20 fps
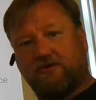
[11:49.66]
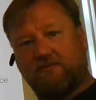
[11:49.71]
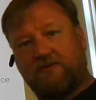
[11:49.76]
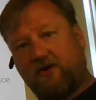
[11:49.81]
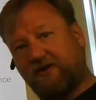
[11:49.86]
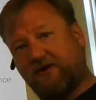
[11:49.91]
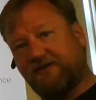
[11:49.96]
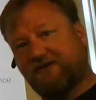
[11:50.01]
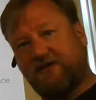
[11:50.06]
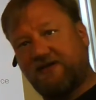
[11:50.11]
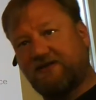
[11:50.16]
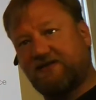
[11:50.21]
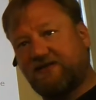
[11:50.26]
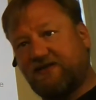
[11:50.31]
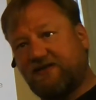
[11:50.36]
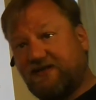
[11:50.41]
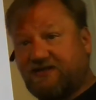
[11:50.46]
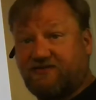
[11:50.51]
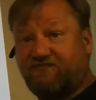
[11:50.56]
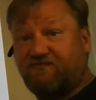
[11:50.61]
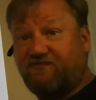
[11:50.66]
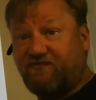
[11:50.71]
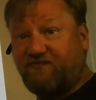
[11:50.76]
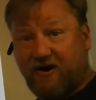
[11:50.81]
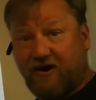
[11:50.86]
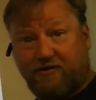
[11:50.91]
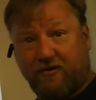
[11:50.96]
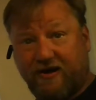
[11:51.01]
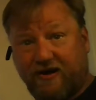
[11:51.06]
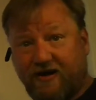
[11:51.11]
politics. It's
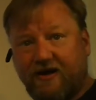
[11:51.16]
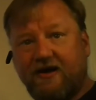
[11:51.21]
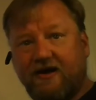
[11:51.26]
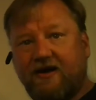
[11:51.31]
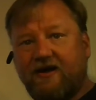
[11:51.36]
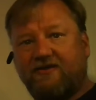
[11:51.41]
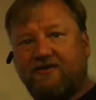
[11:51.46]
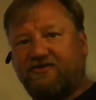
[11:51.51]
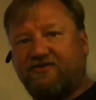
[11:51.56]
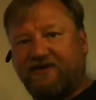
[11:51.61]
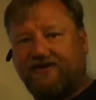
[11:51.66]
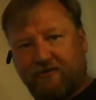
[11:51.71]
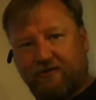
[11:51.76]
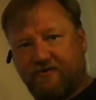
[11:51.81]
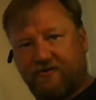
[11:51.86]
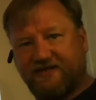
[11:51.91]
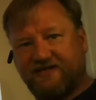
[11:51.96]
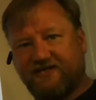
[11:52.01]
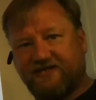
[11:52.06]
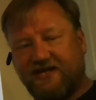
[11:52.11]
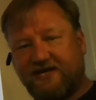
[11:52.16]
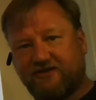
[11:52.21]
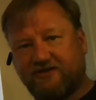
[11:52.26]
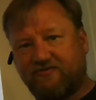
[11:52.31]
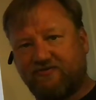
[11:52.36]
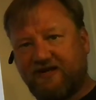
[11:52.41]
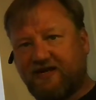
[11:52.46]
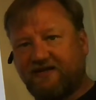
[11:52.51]
very theory-centric.